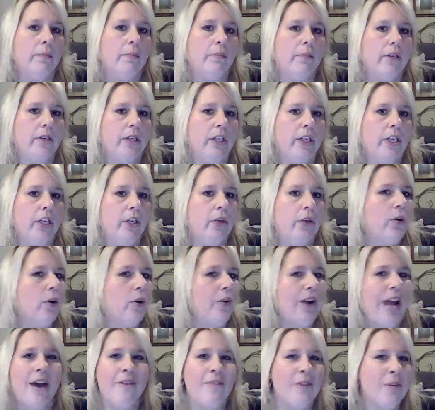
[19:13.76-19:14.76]
You
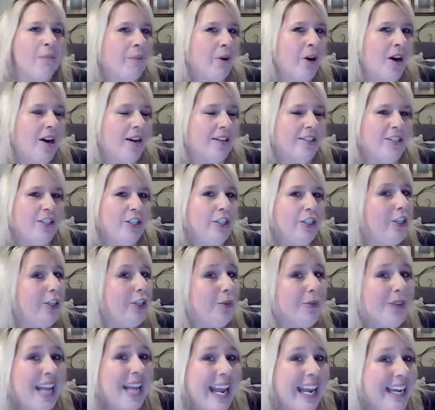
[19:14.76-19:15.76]
don't have a boss.
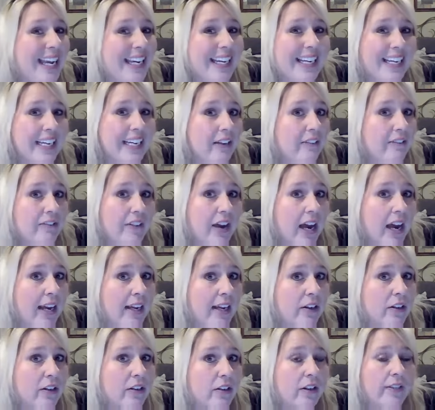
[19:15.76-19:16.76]
You can't get
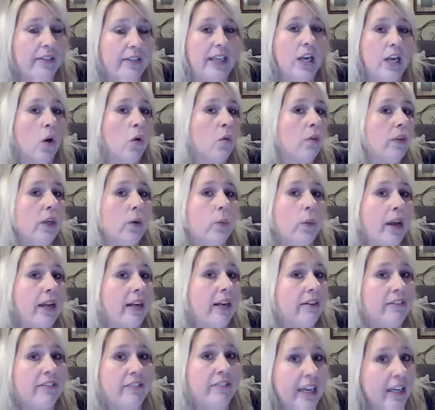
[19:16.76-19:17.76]
fired. The only way
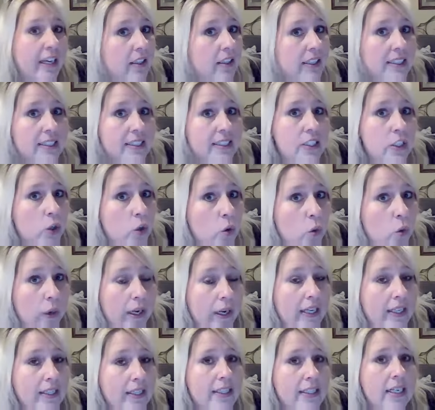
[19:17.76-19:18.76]
to fail is to
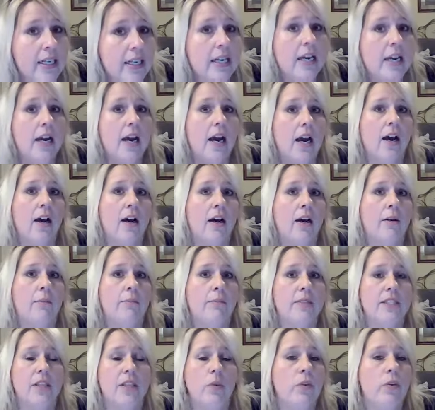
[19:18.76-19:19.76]
quit.
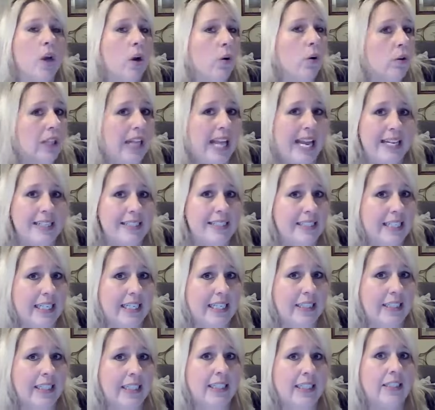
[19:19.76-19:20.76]
So no glass
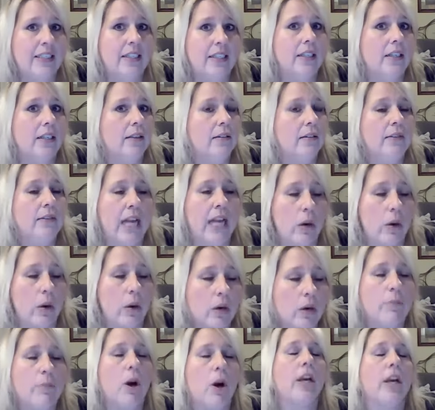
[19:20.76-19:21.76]
ceiling.
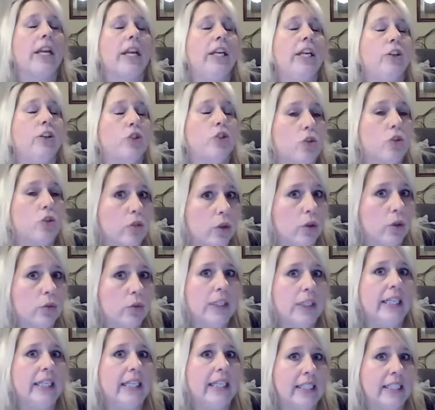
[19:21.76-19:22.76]
Network marketing
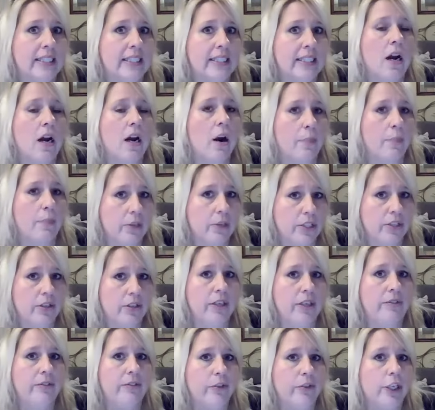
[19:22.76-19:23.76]
truly is an
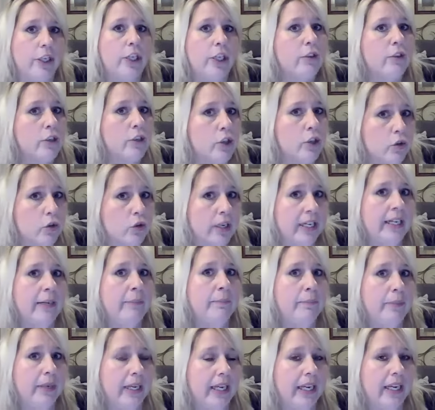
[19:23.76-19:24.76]
opportunity for you to dream
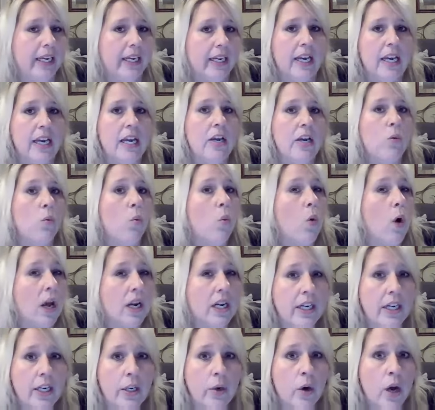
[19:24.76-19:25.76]
big. Want
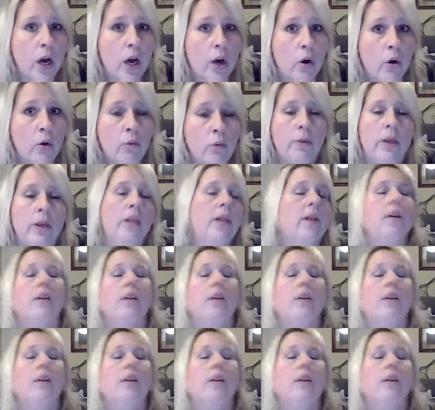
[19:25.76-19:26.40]
a new home?